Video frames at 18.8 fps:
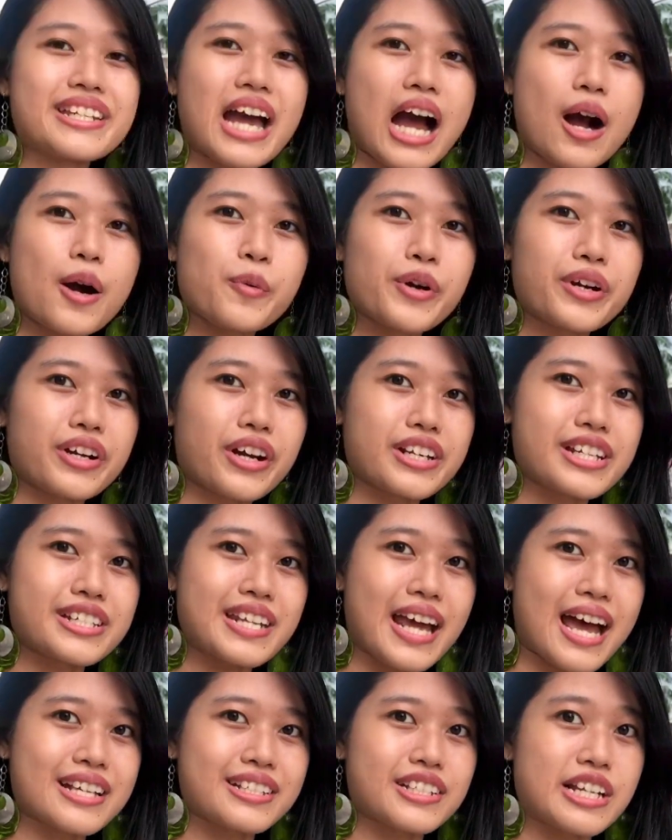Now we're gonna
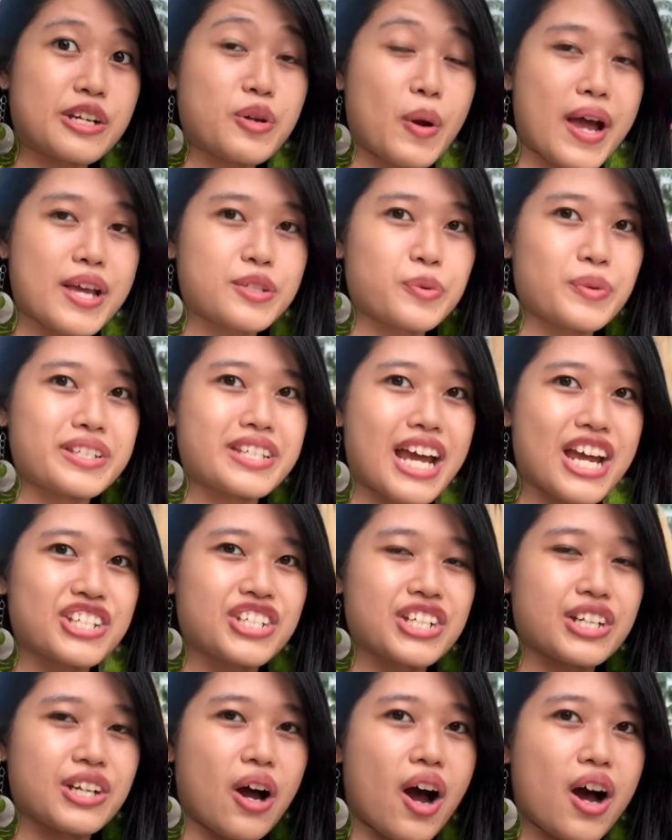test the noise
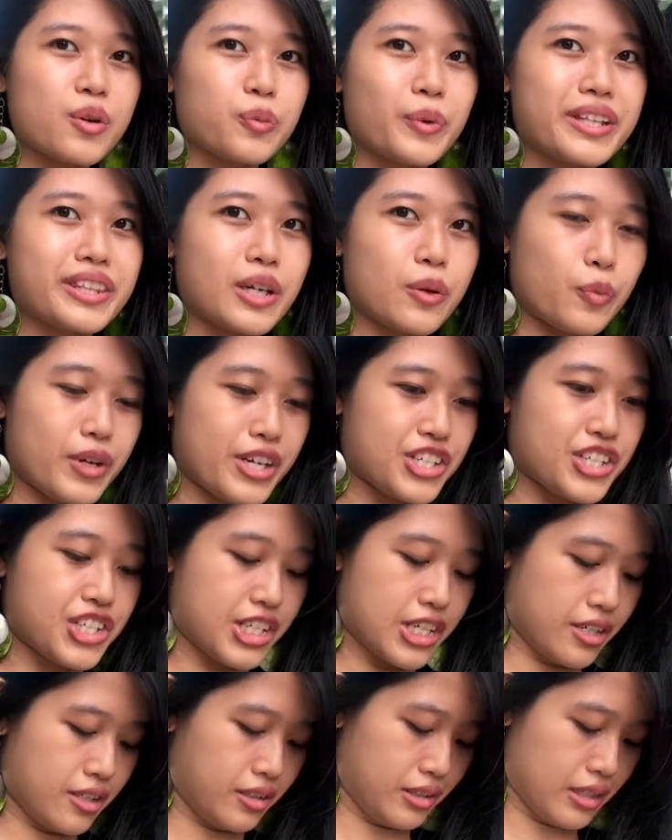reduction on with the
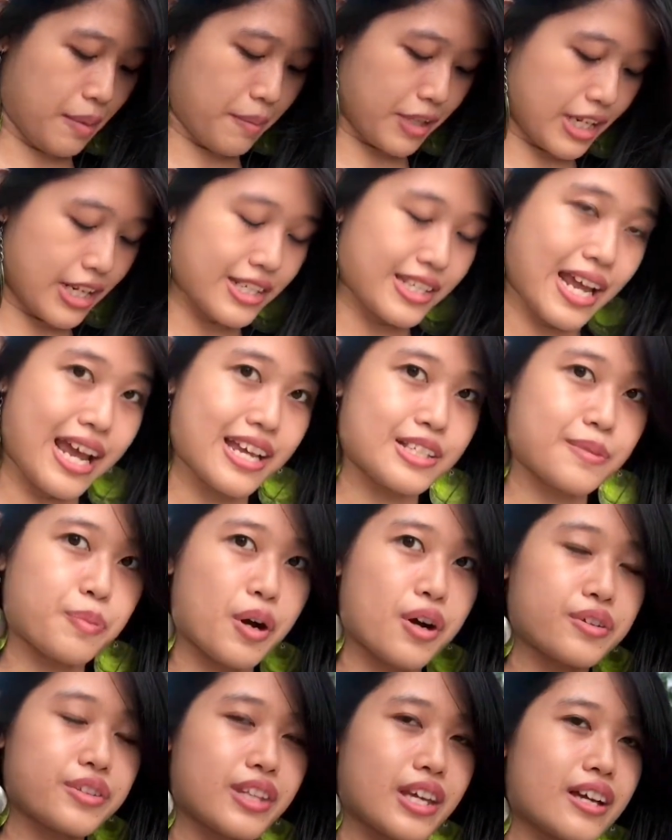windshield. I'm gonna test
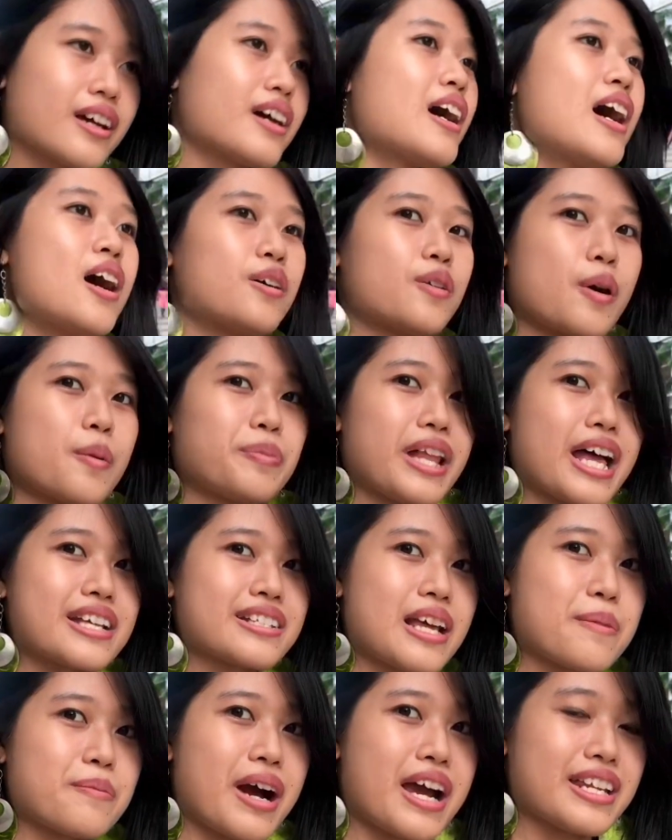both the
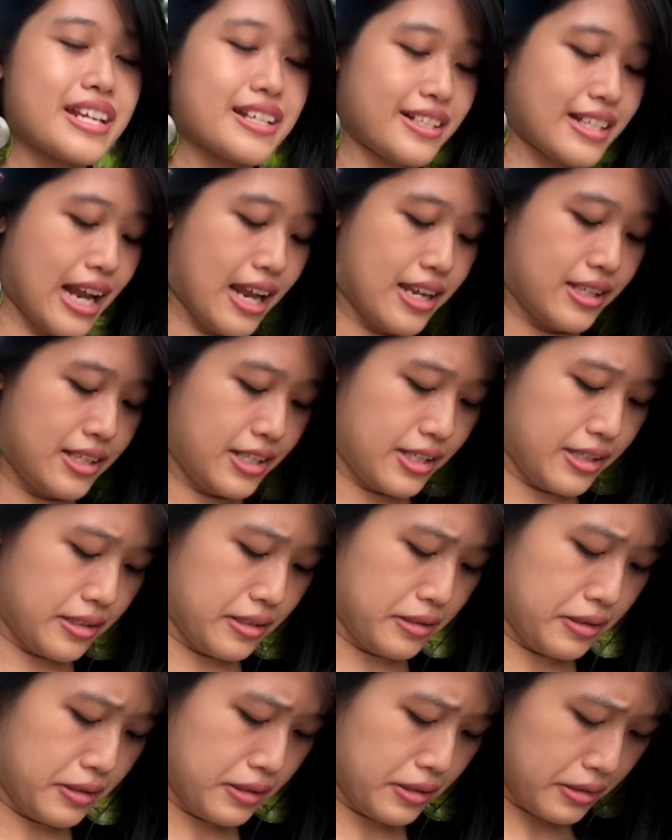and minus signs.
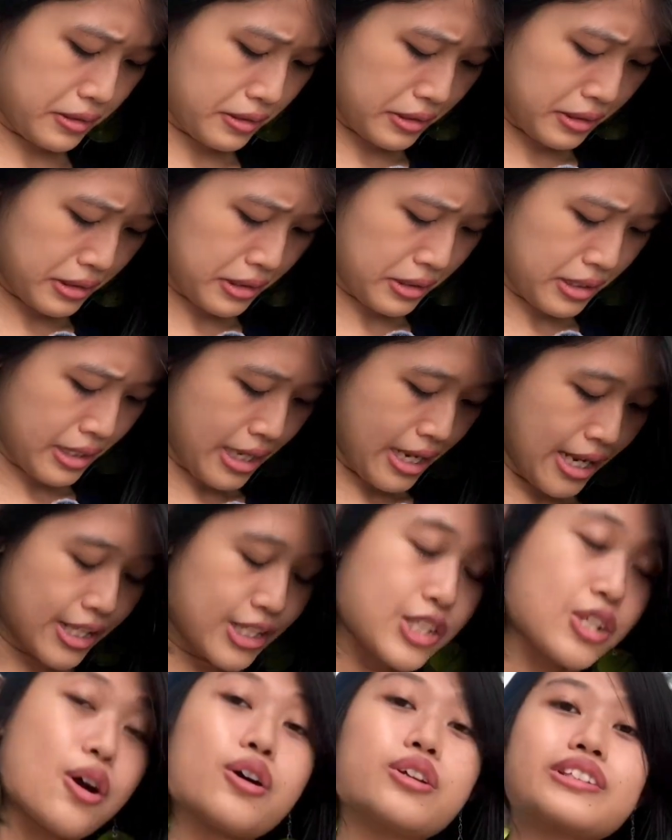
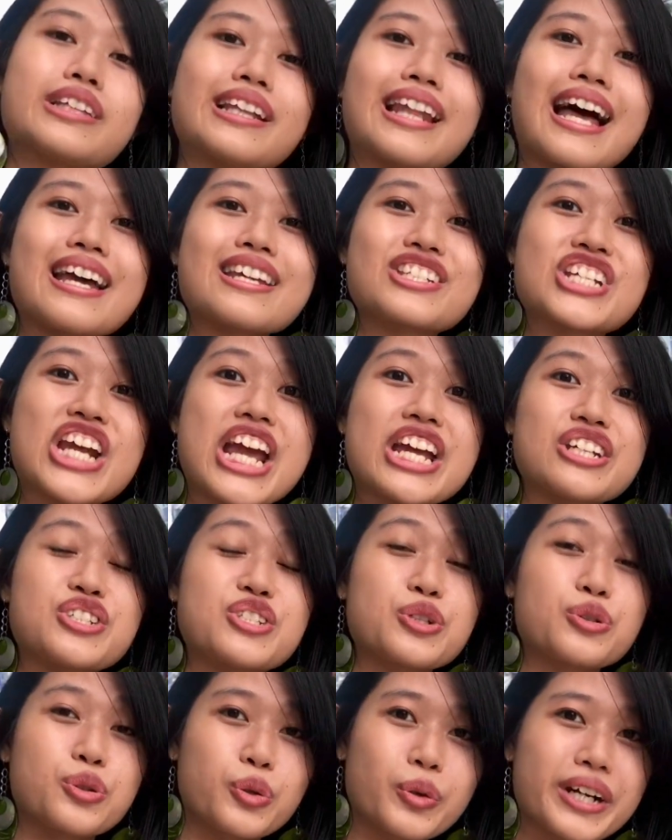So the light changed
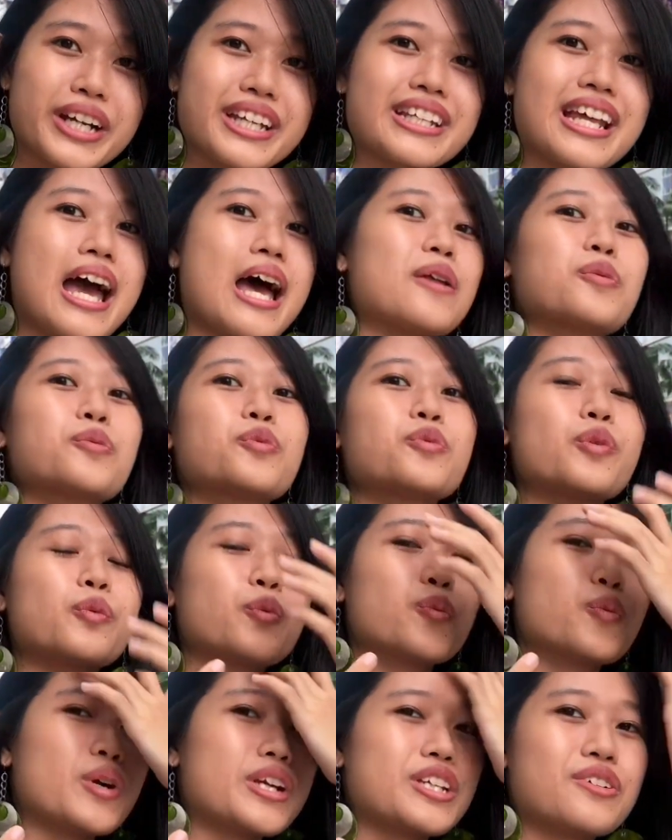to green and
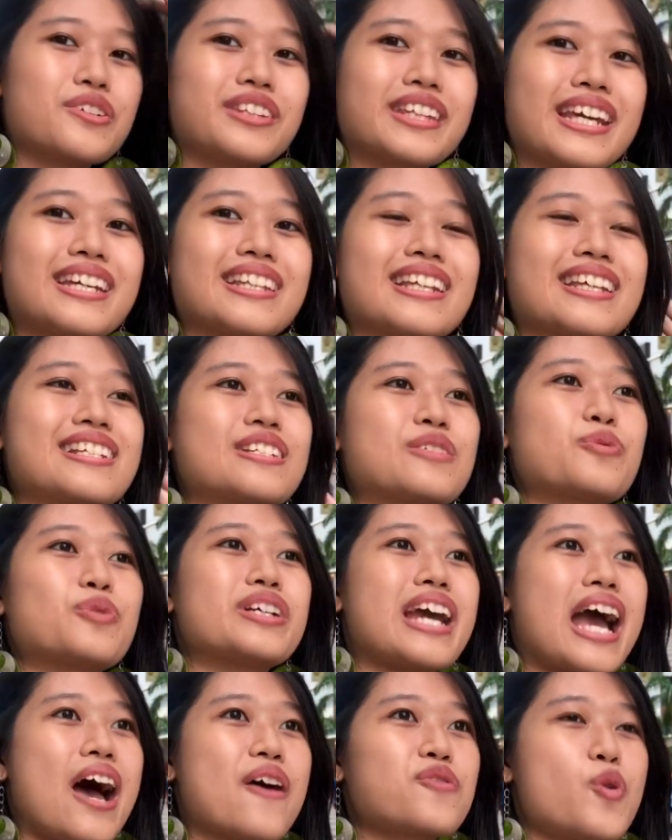what do you think? Is
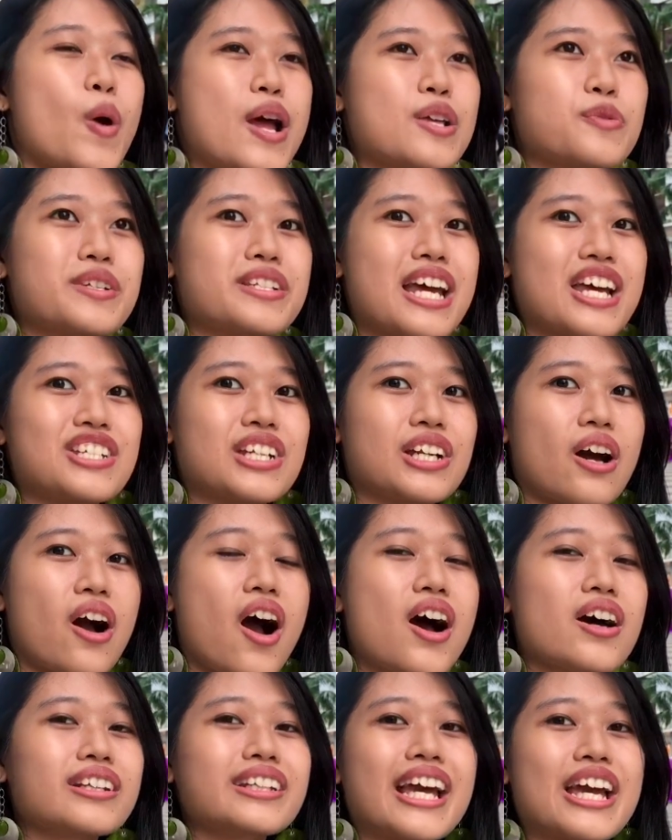we have noise reduction
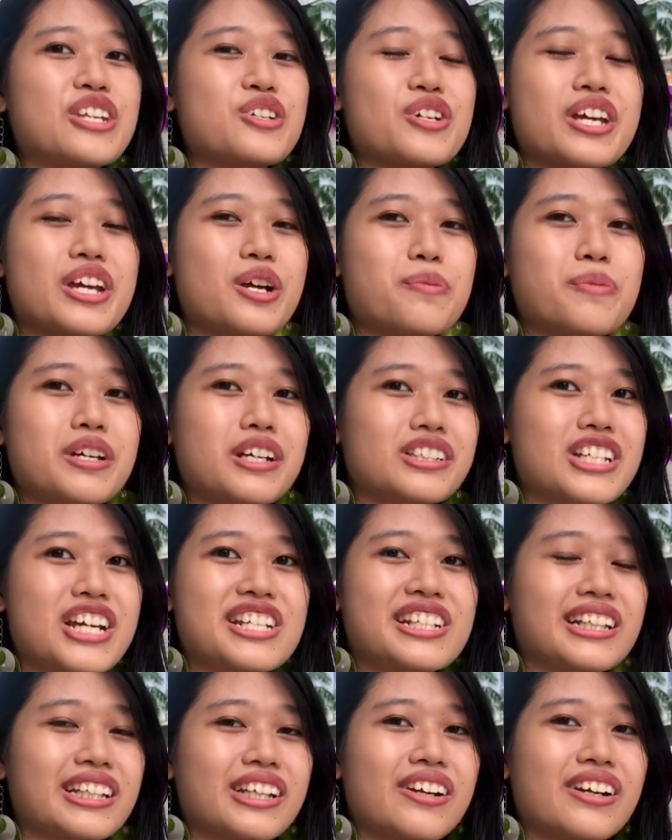on. Can you hear me
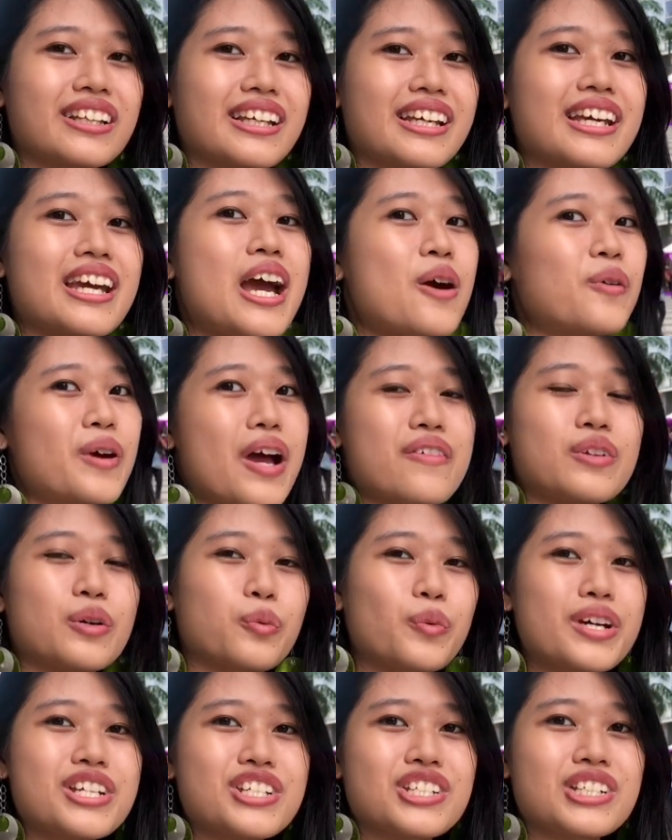just clearly? We have the
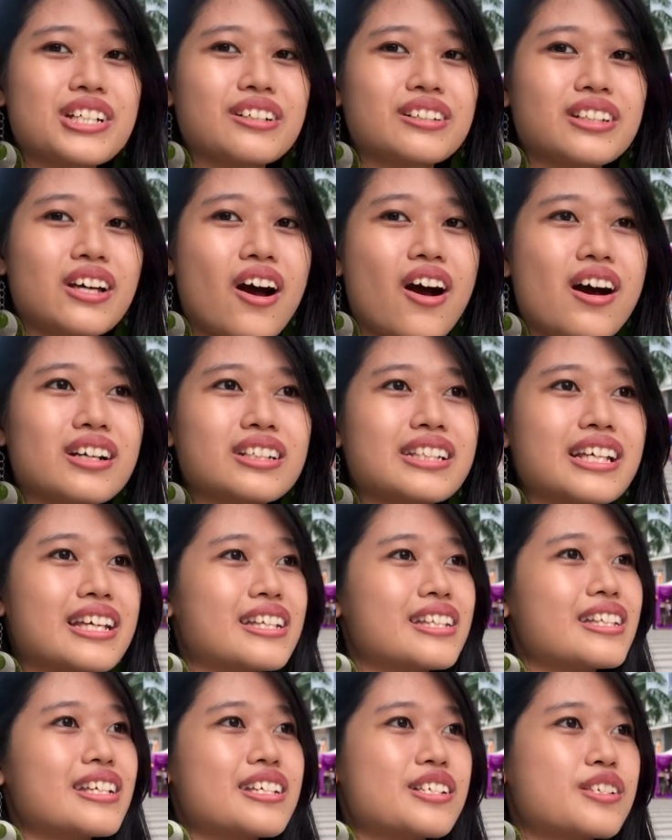windshield on
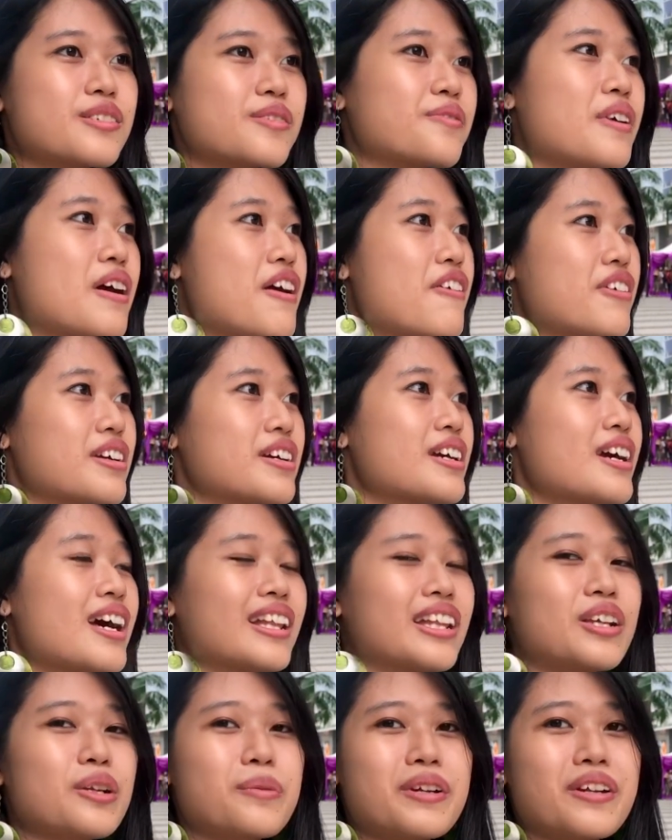and this very
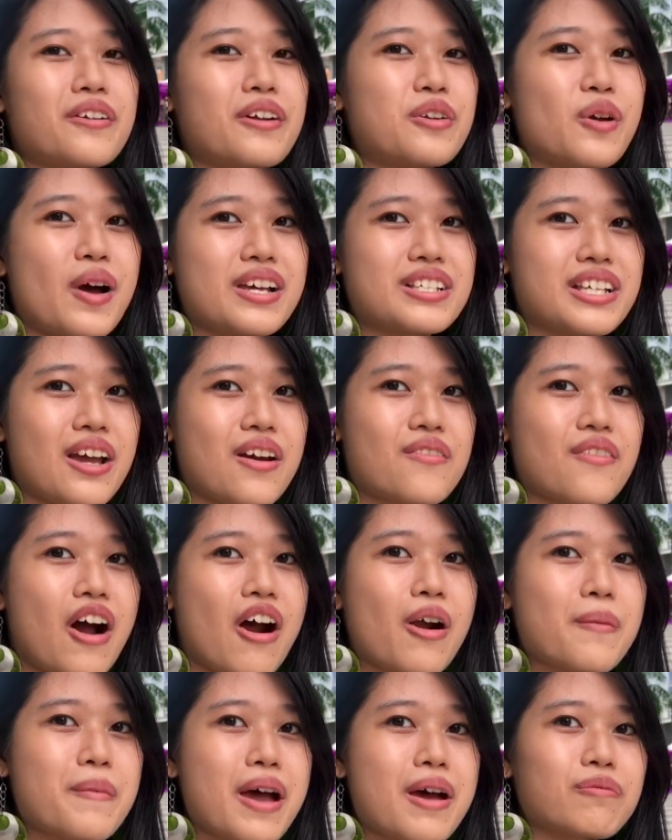little bit of a noisy
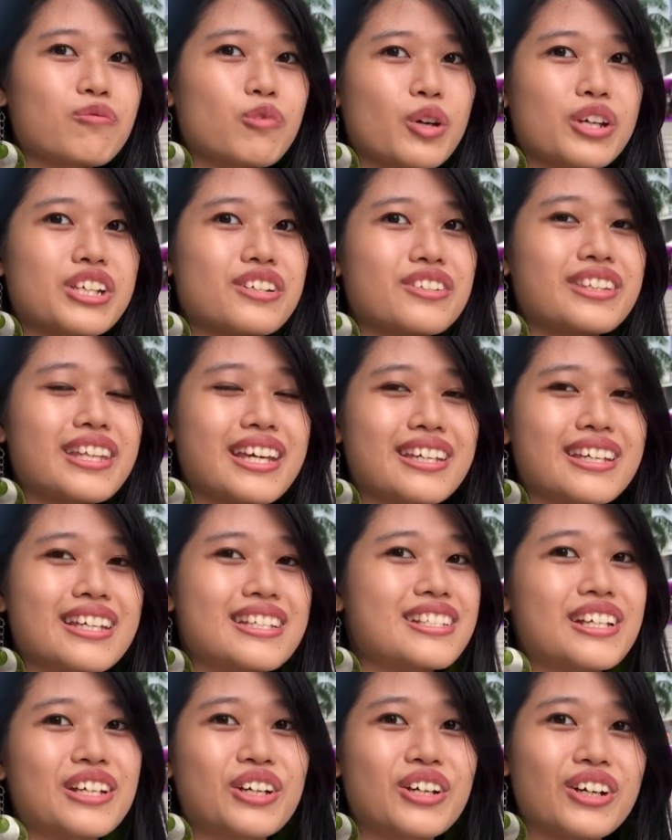environment. What do you think? Is
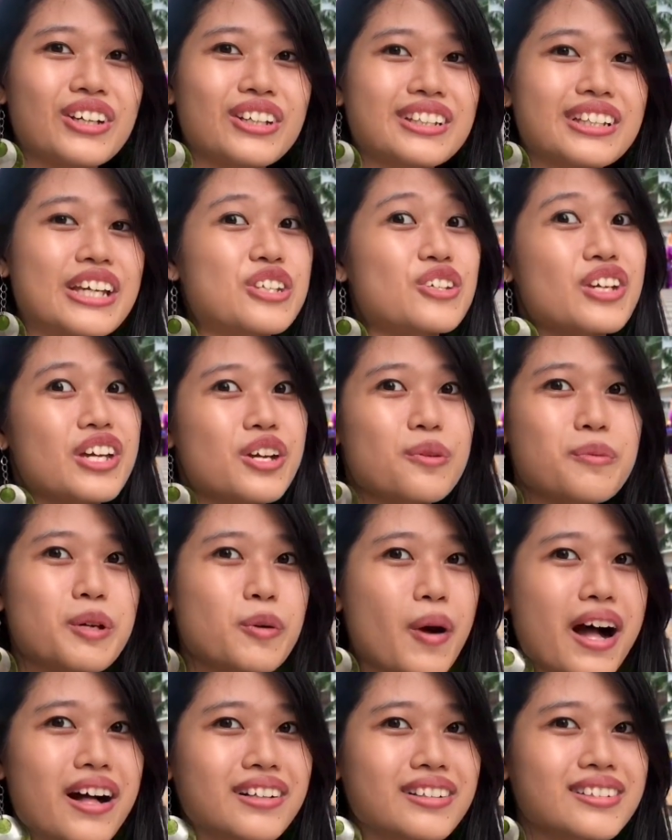it good? Can you hear me
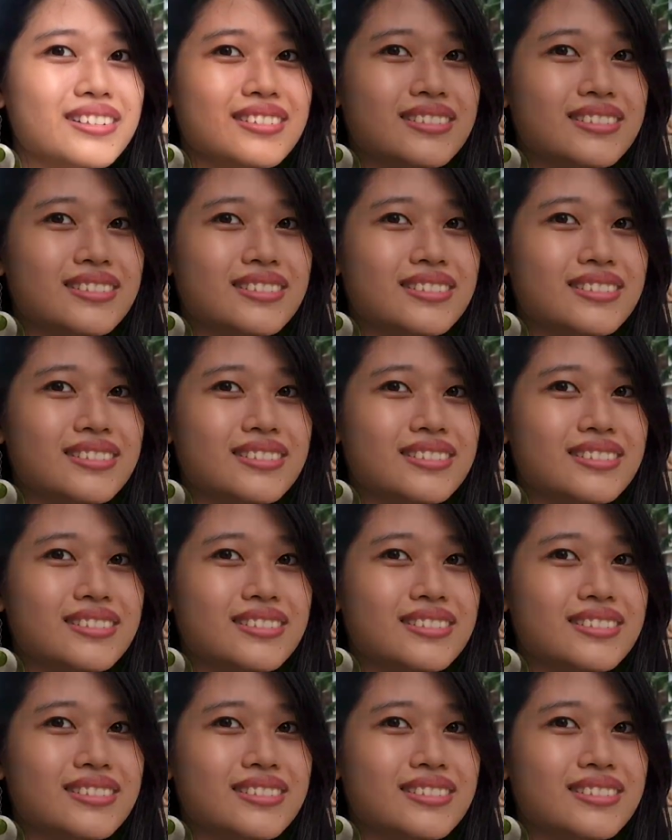well?